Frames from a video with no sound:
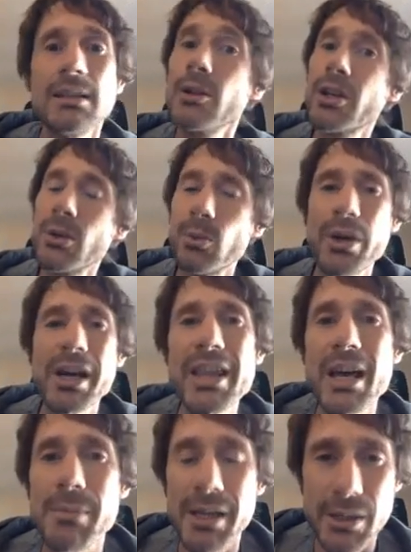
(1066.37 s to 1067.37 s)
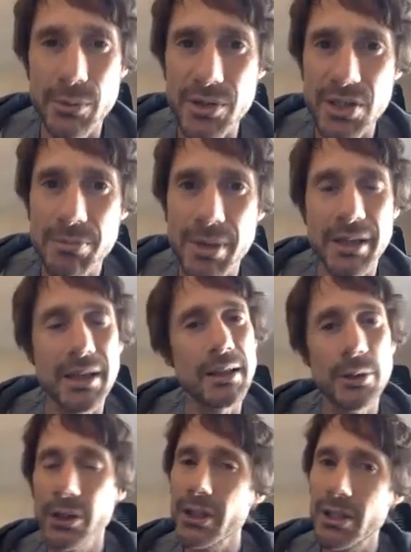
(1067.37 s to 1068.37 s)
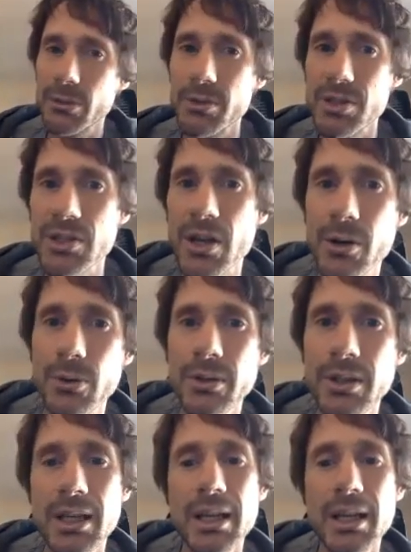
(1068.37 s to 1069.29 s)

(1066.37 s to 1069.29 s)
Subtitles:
look at where that money was spent, and look at the result.